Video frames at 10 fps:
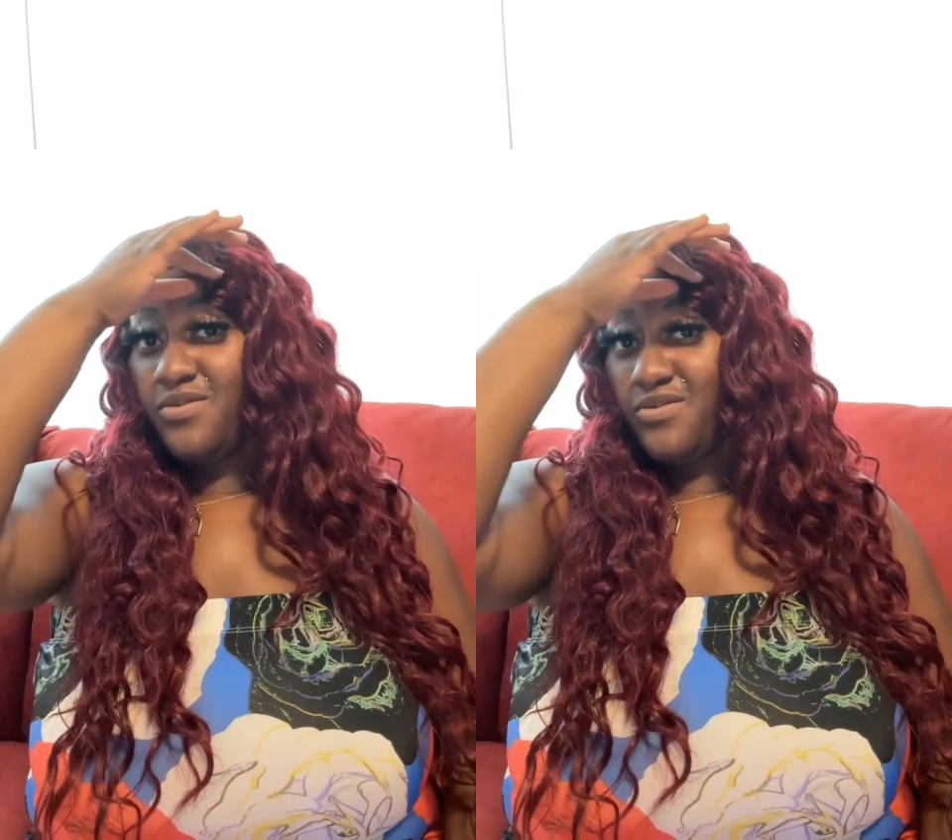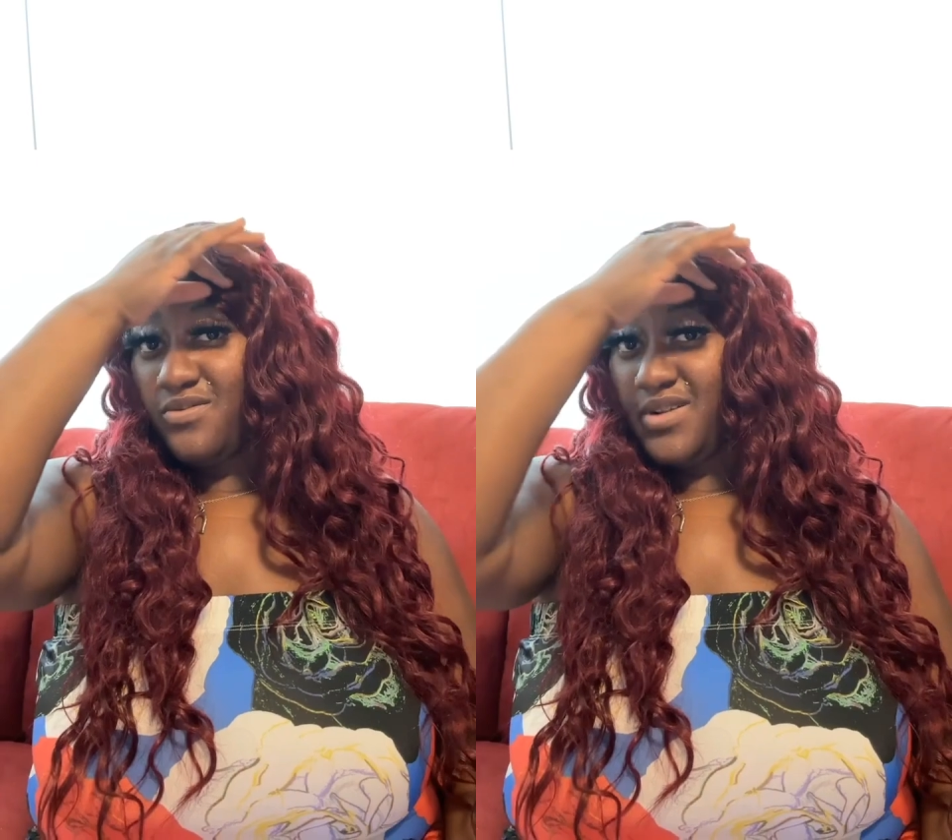
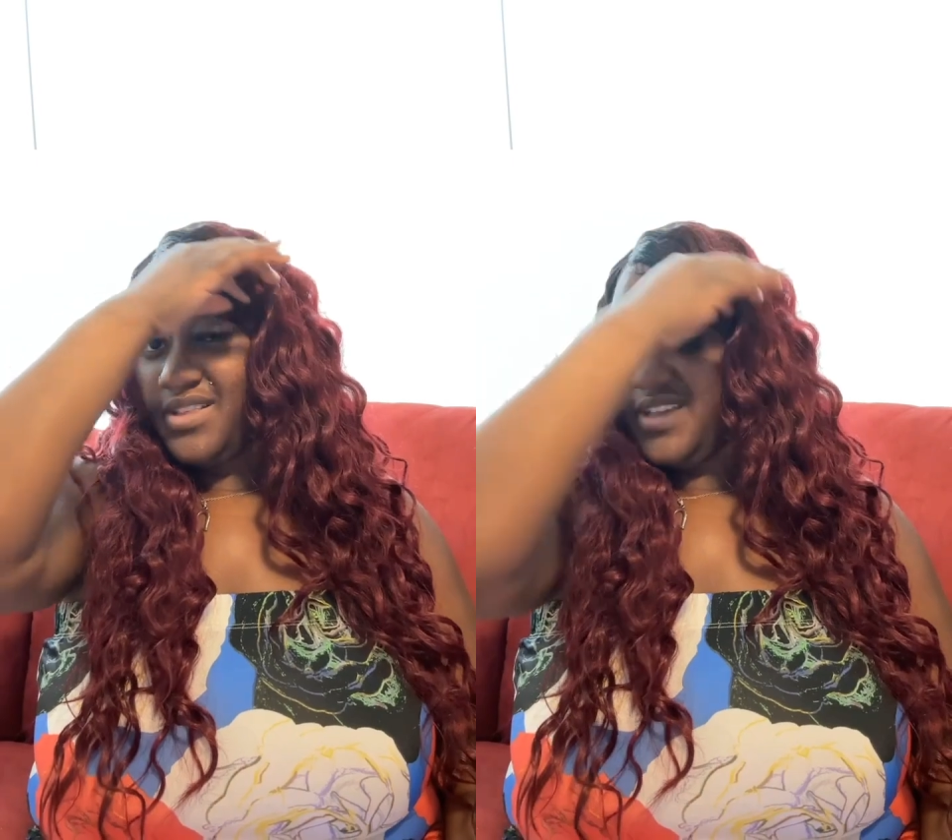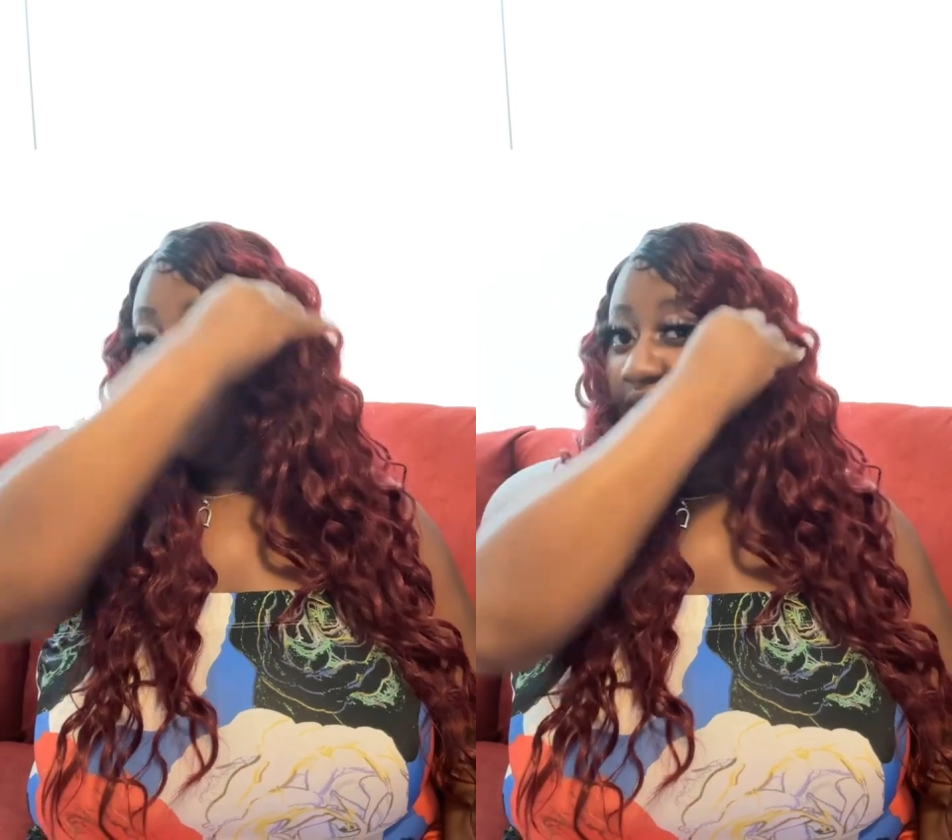
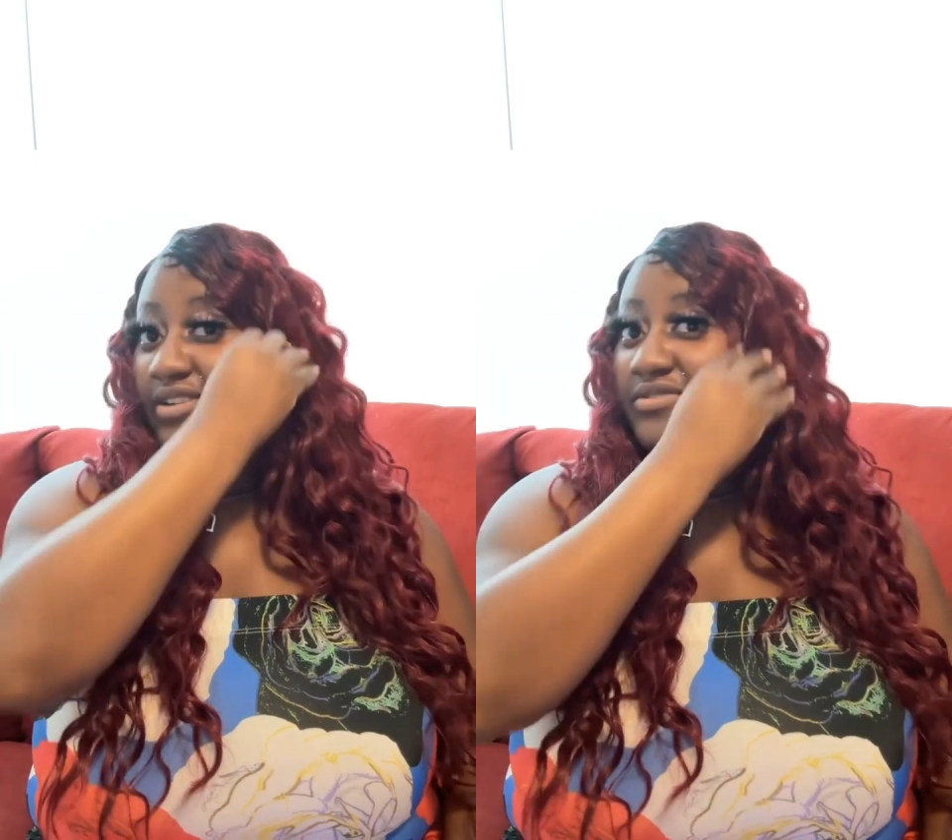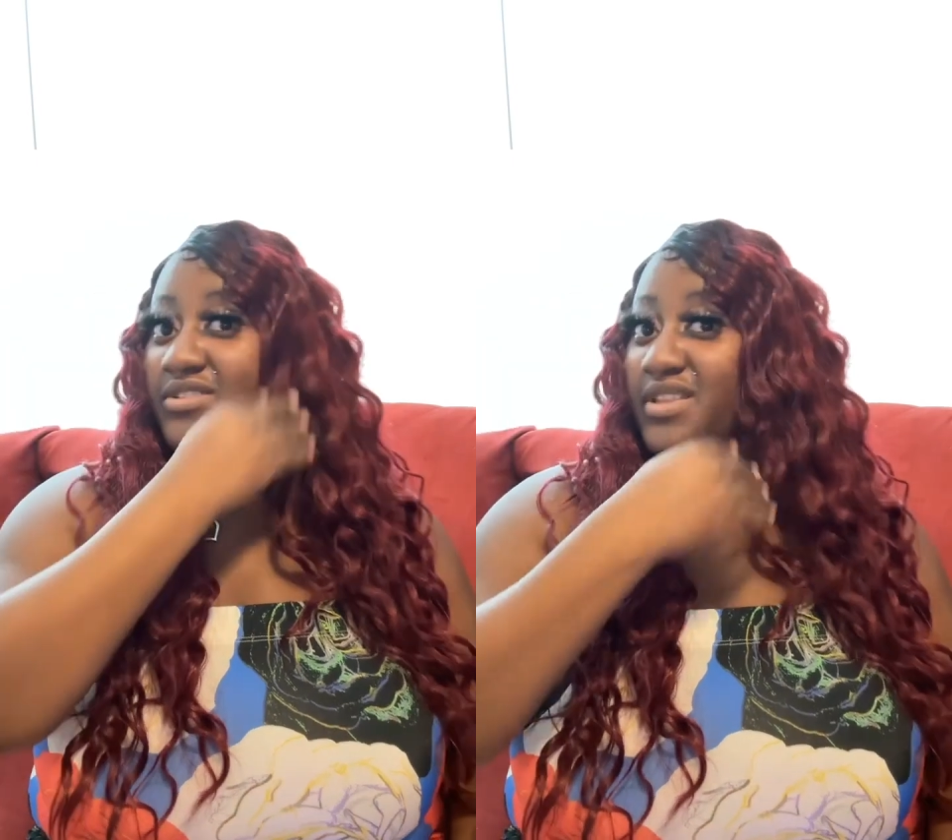really
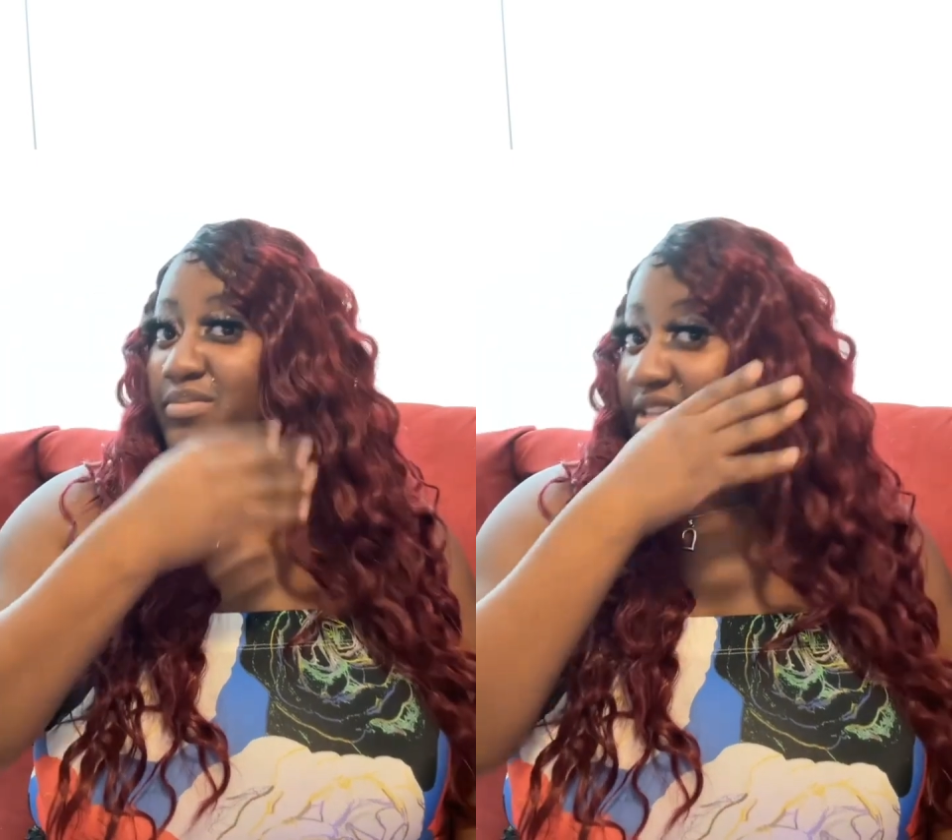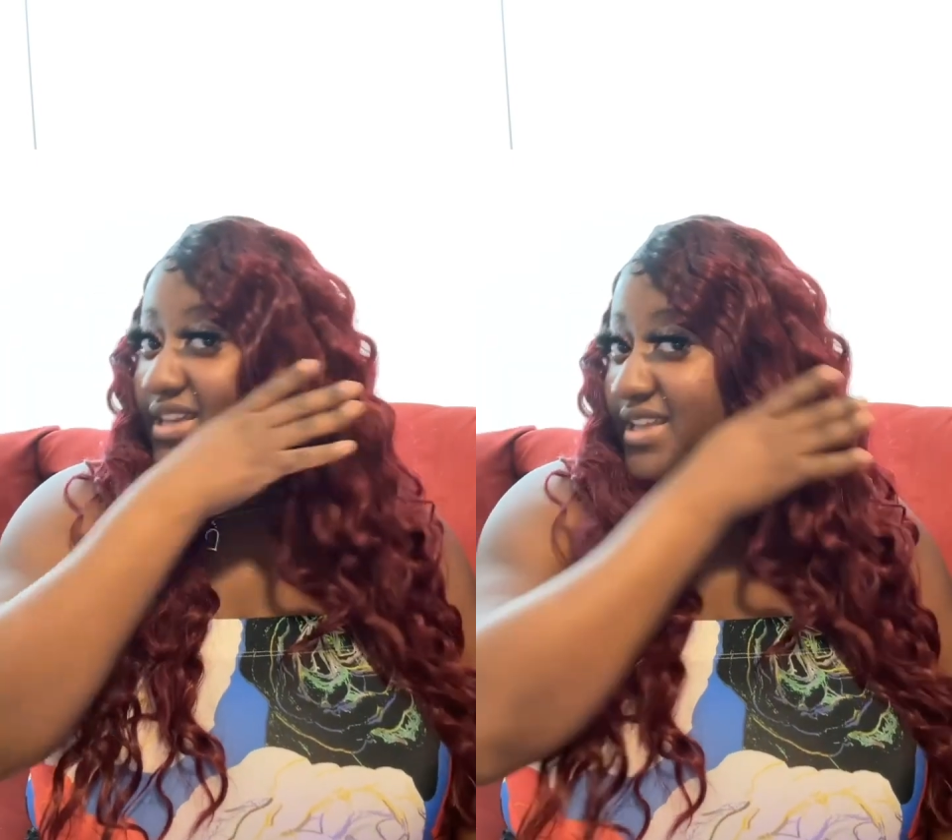all for the
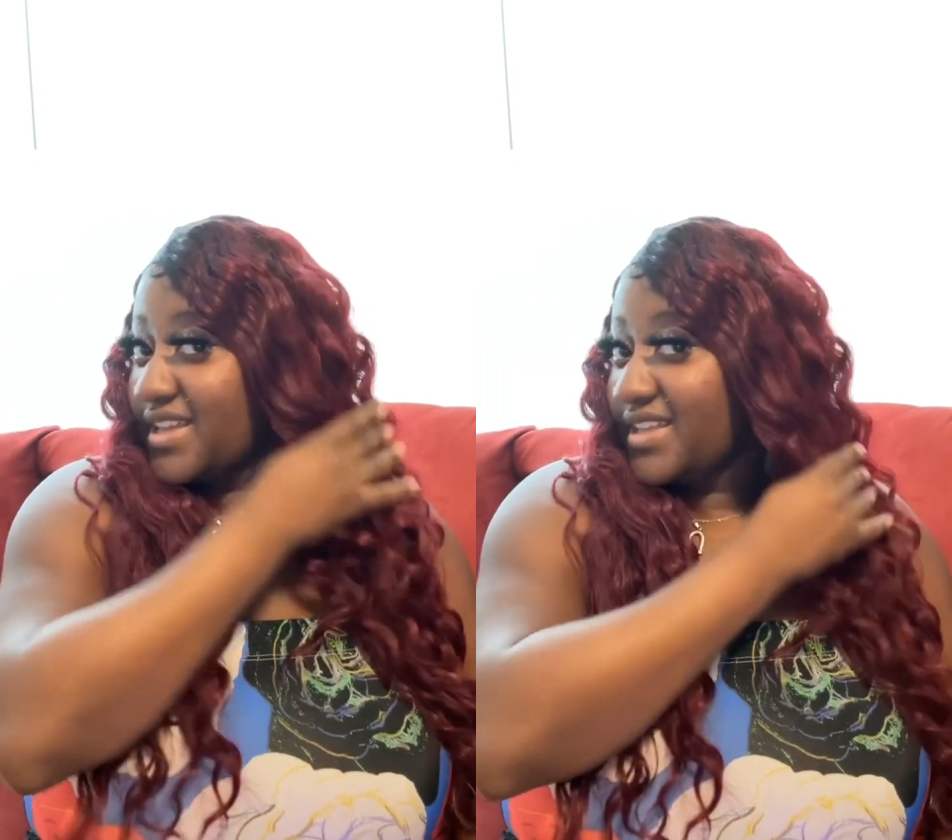plucking